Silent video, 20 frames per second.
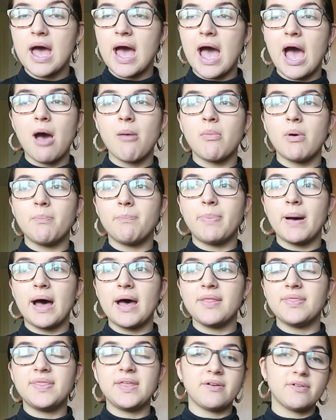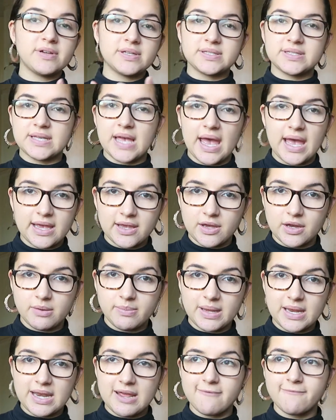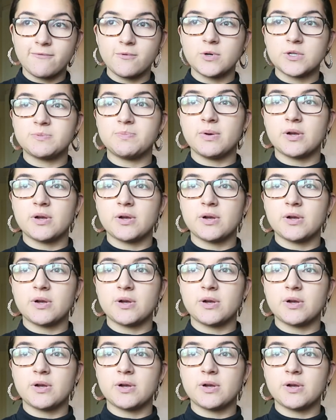but there is going to be a net force